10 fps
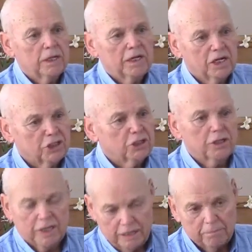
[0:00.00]
listen,
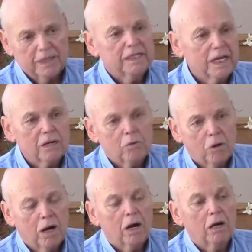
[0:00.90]
it may take a
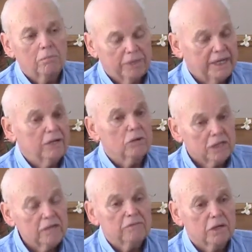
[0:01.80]
while, but he'll
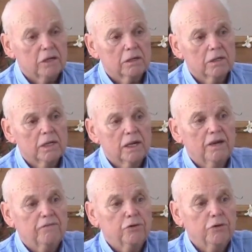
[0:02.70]
leave you.
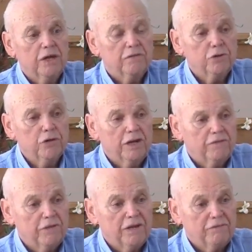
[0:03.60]
If you, if you,
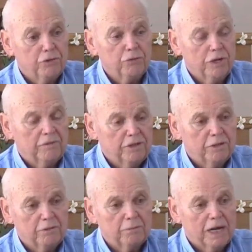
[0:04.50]
if, if you, if
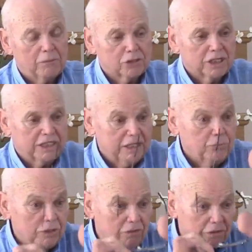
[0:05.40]
the, the Bible says he
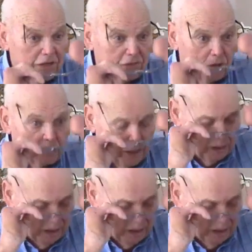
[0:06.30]
will flee from you.